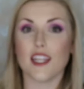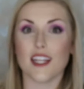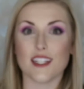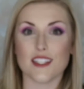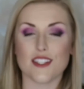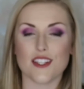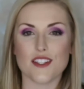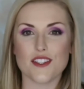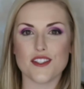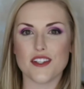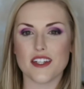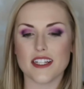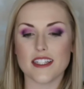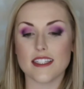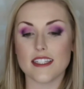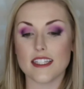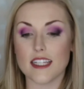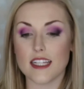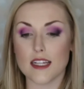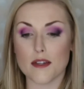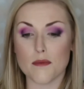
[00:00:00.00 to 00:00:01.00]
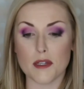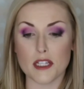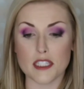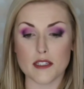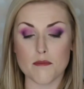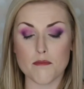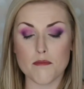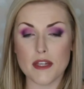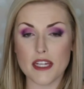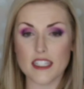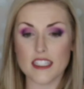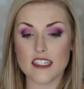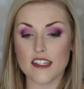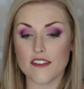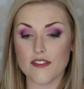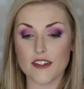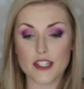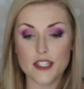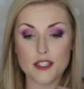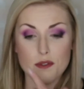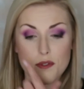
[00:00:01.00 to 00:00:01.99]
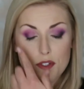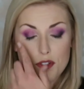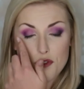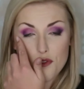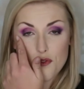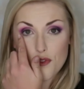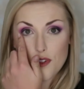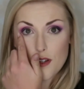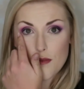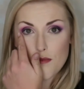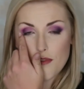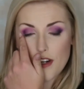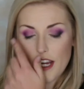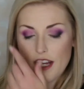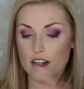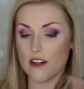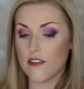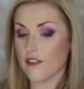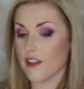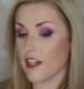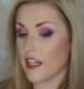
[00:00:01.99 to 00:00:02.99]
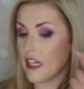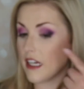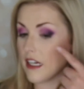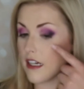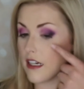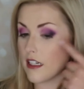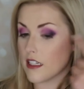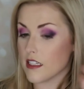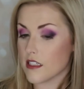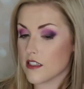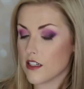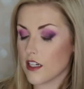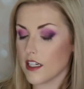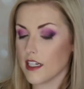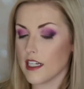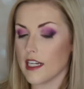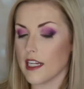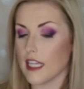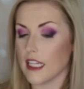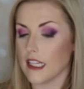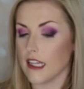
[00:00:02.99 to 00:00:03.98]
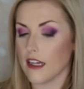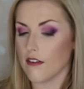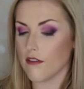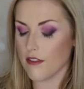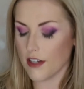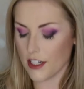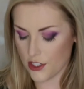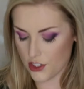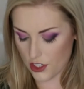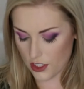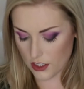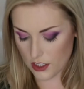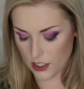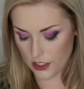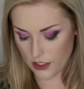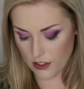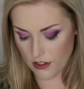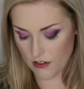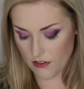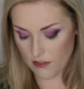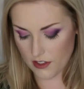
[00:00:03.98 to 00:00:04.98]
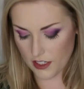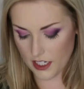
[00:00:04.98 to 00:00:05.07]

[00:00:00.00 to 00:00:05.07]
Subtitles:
So as you can see, that makes a big difference. So it's real bright over here, and it's starting to get that richer look over